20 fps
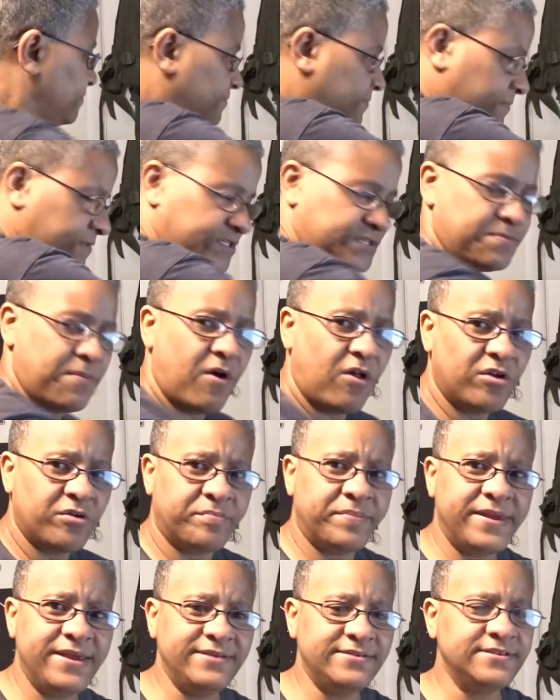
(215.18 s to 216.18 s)
smaller
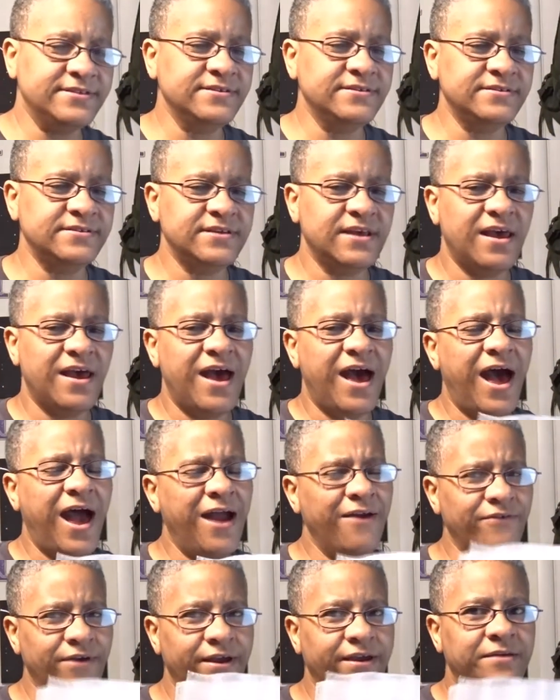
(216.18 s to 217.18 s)
pieces, I
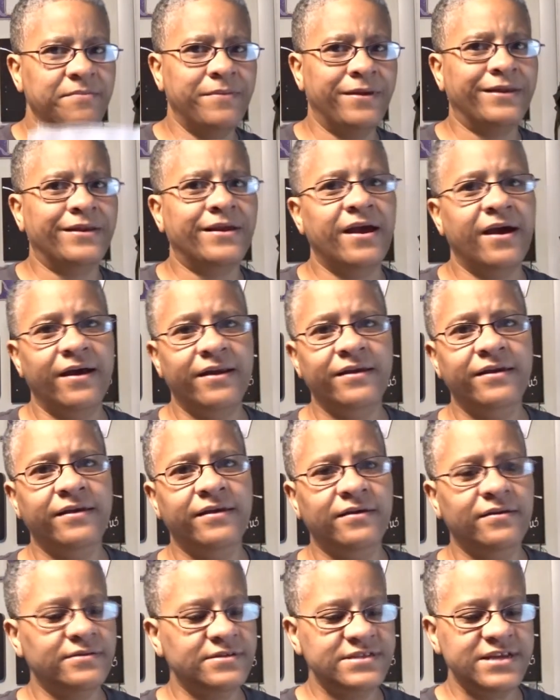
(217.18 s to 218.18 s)
recommend cutting
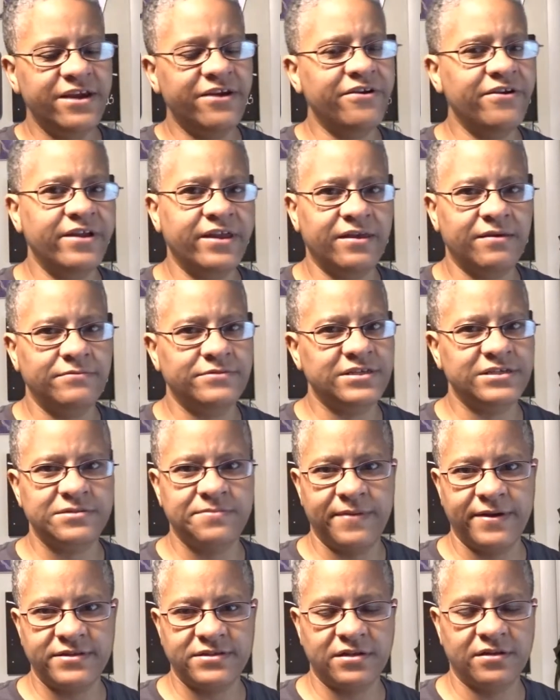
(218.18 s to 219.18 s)
it. Tearing it just
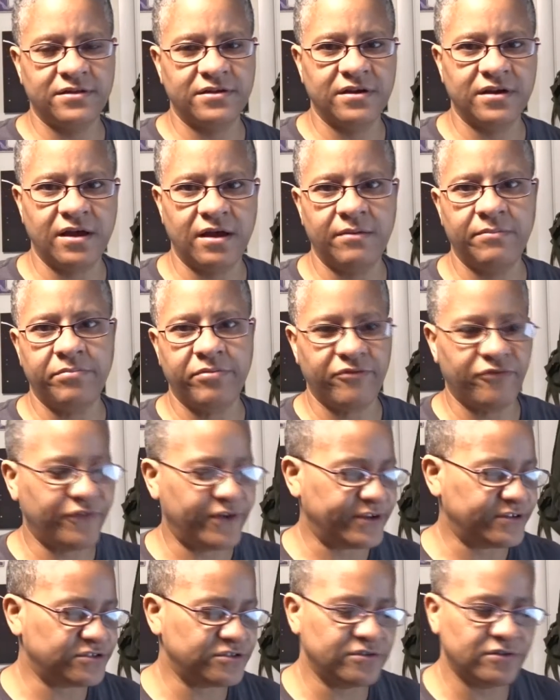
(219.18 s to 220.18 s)
makes it look
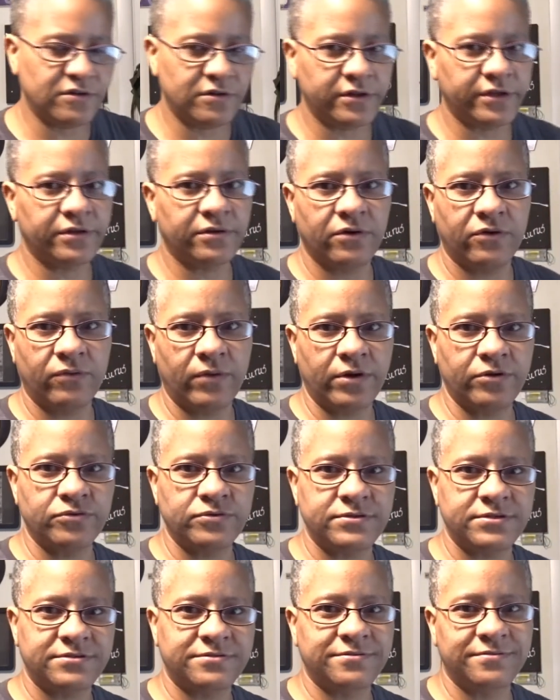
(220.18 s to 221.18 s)
unprofessional and gross.
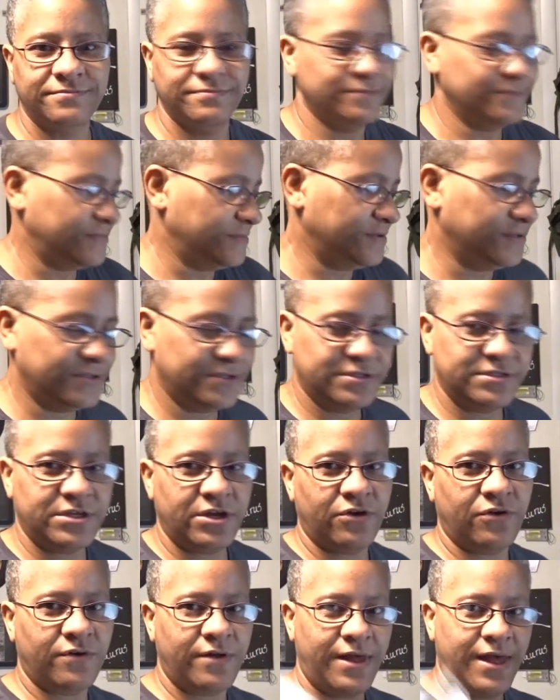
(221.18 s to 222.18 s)

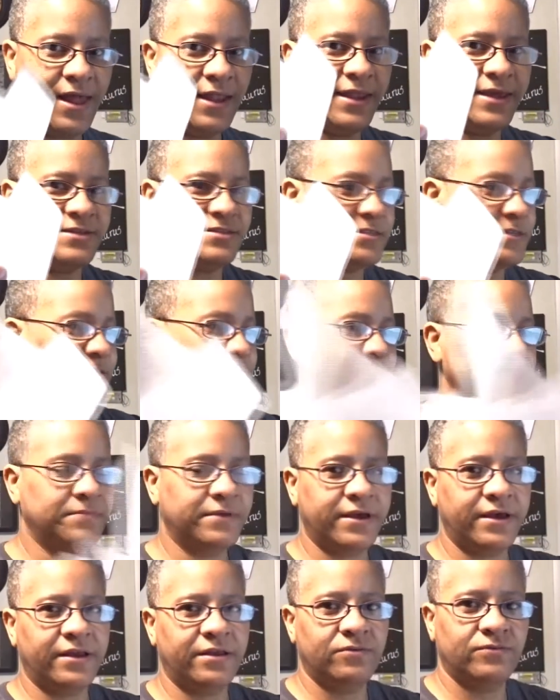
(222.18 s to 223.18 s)
So I like to
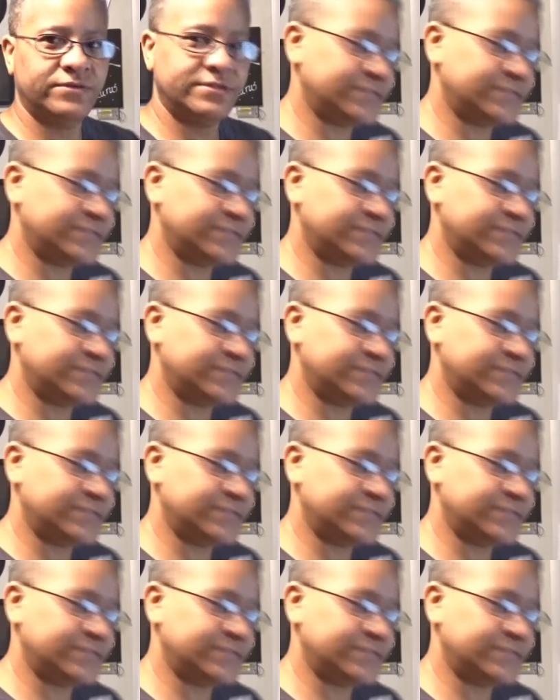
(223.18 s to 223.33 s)
cut it with